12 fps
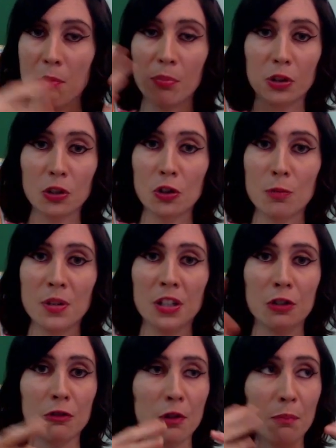bloom
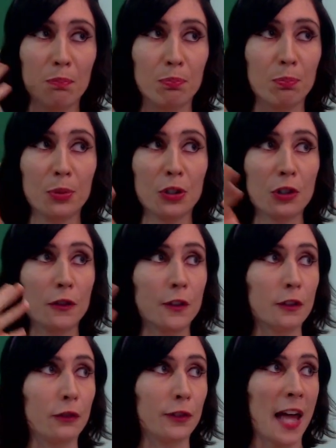into a
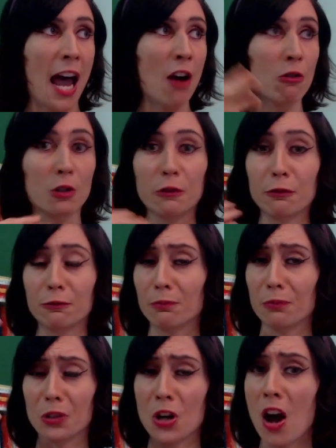beautiful flower of
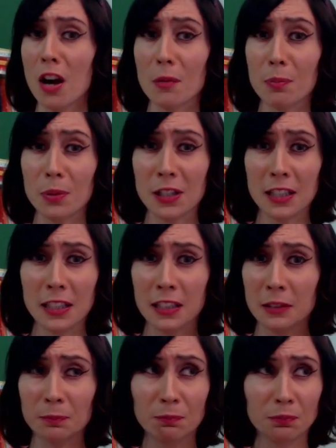not
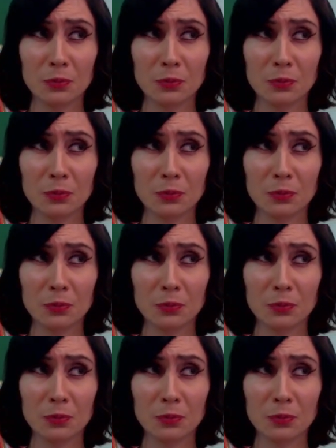being